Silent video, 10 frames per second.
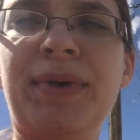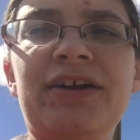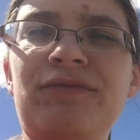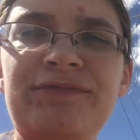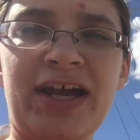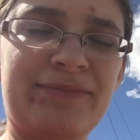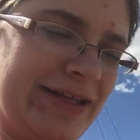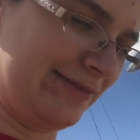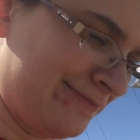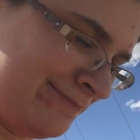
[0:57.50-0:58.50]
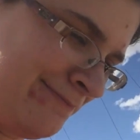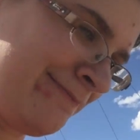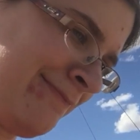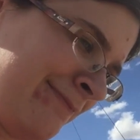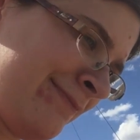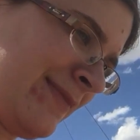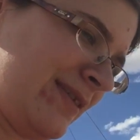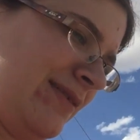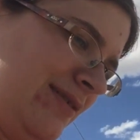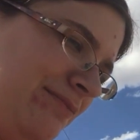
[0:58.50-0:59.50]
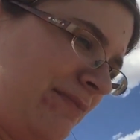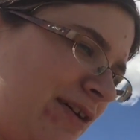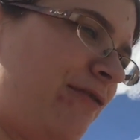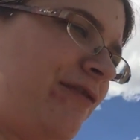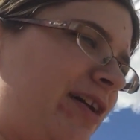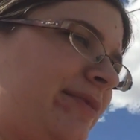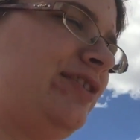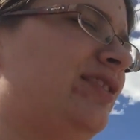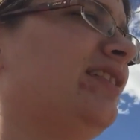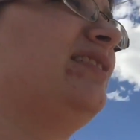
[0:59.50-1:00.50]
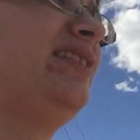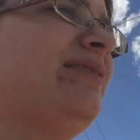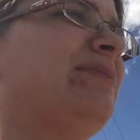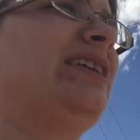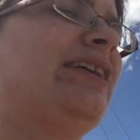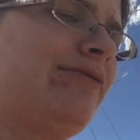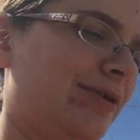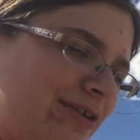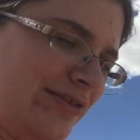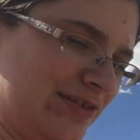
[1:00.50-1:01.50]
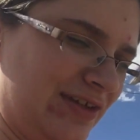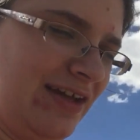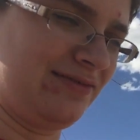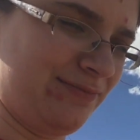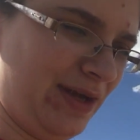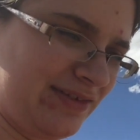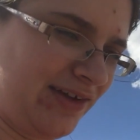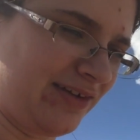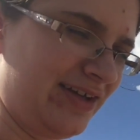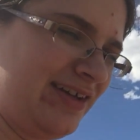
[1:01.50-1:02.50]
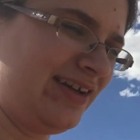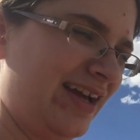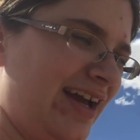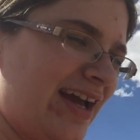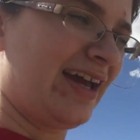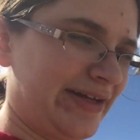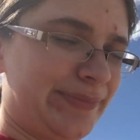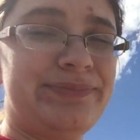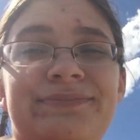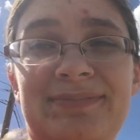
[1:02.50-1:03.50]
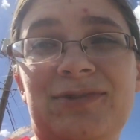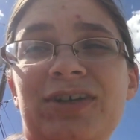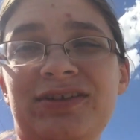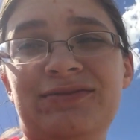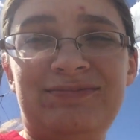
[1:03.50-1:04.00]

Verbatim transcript: my own family my own family said the same thing everyone else has said, basically. And I'm gonna,